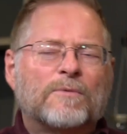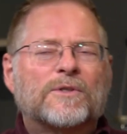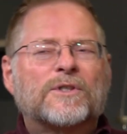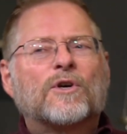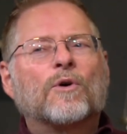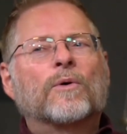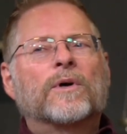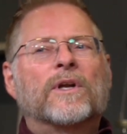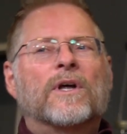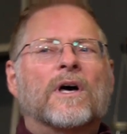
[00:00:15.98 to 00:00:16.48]
what's
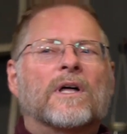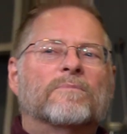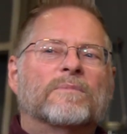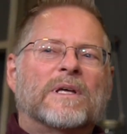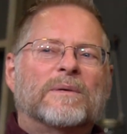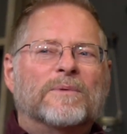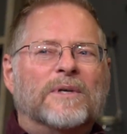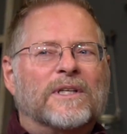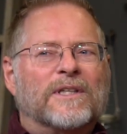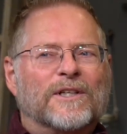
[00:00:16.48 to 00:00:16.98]
going on
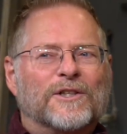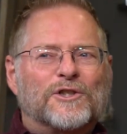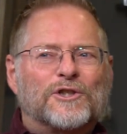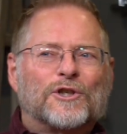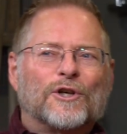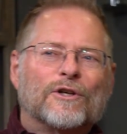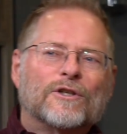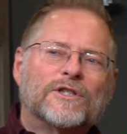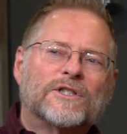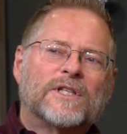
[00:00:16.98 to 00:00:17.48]
maybe in the
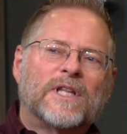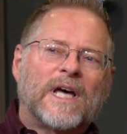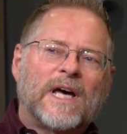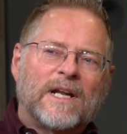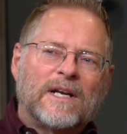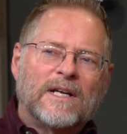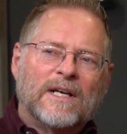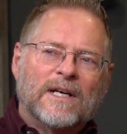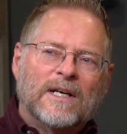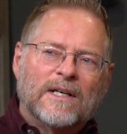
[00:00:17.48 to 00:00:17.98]
church
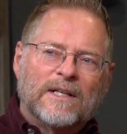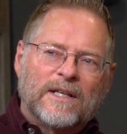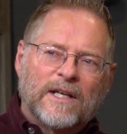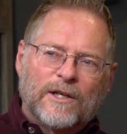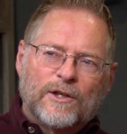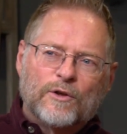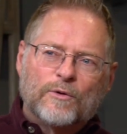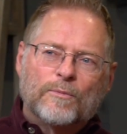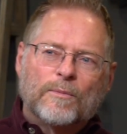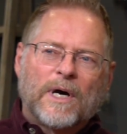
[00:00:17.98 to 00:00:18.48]
that,
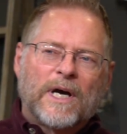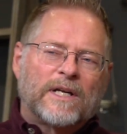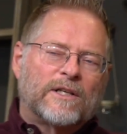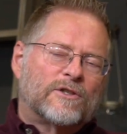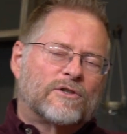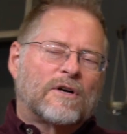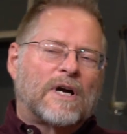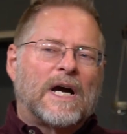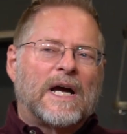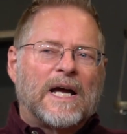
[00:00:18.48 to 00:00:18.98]
that you might
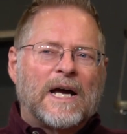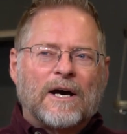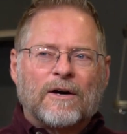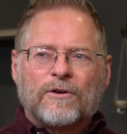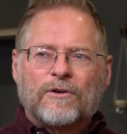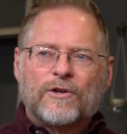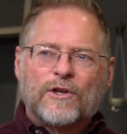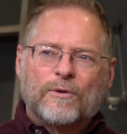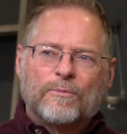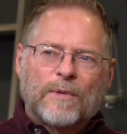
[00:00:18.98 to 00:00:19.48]
try
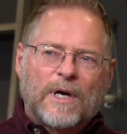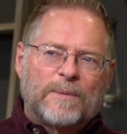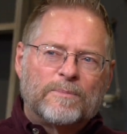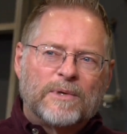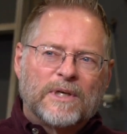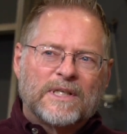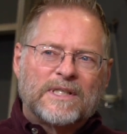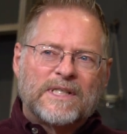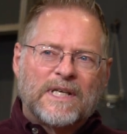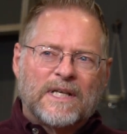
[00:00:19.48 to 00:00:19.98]
out or that you might
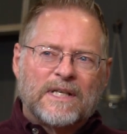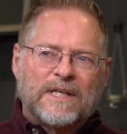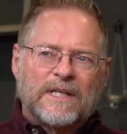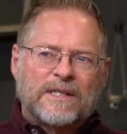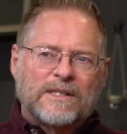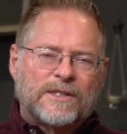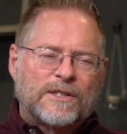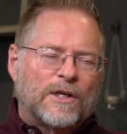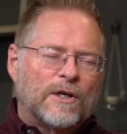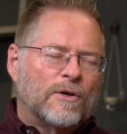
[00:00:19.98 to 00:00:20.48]
be
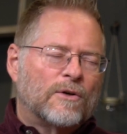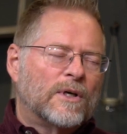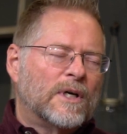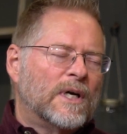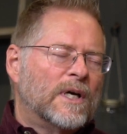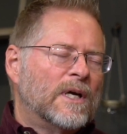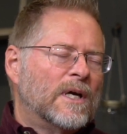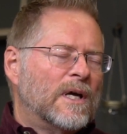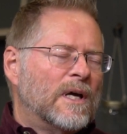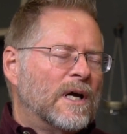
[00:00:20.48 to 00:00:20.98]
attending. So,
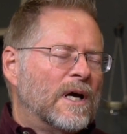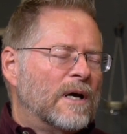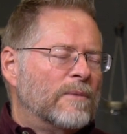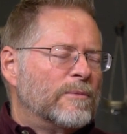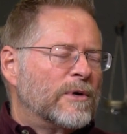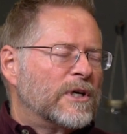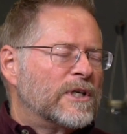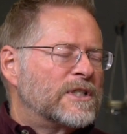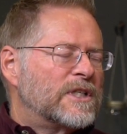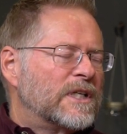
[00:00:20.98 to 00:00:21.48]

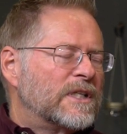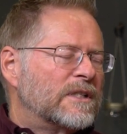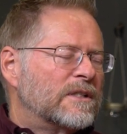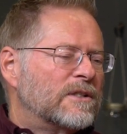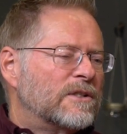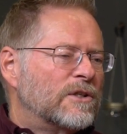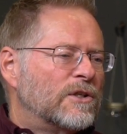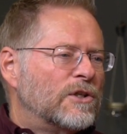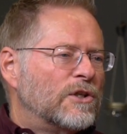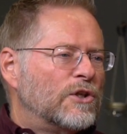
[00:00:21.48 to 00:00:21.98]
Mary Jane,
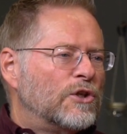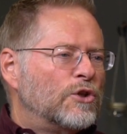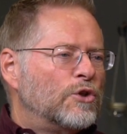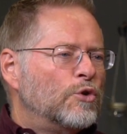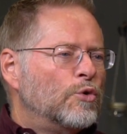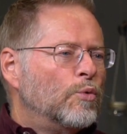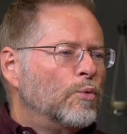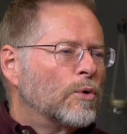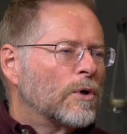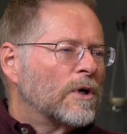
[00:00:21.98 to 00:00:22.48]

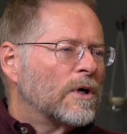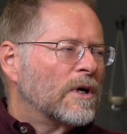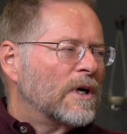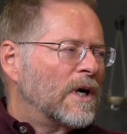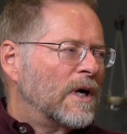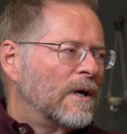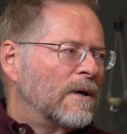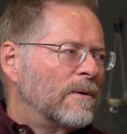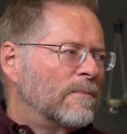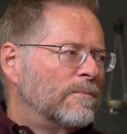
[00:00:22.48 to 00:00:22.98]
you were
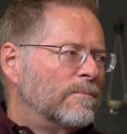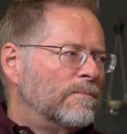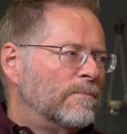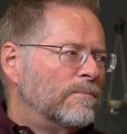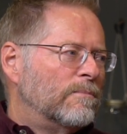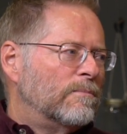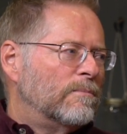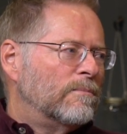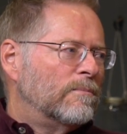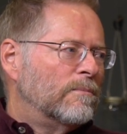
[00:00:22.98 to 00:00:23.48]
um,
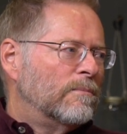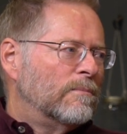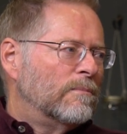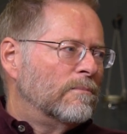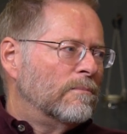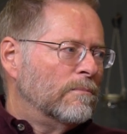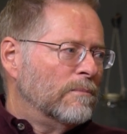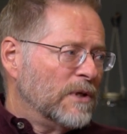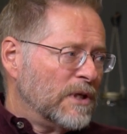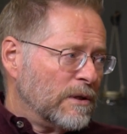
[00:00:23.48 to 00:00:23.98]

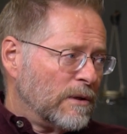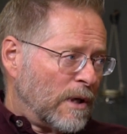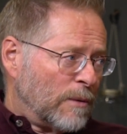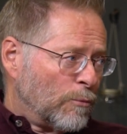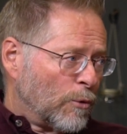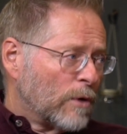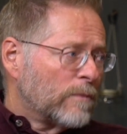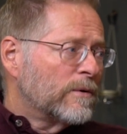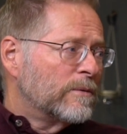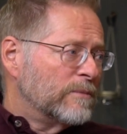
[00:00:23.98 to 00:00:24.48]
a
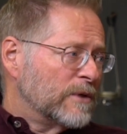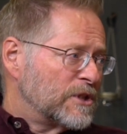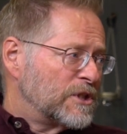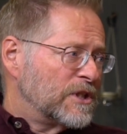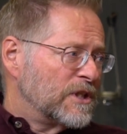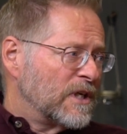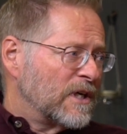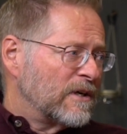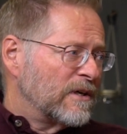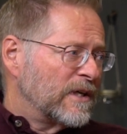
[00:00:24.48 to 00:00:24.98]
Mormon
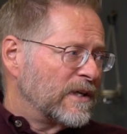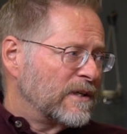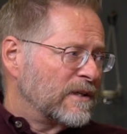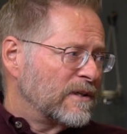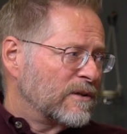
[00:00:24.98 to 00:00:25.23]
missionary,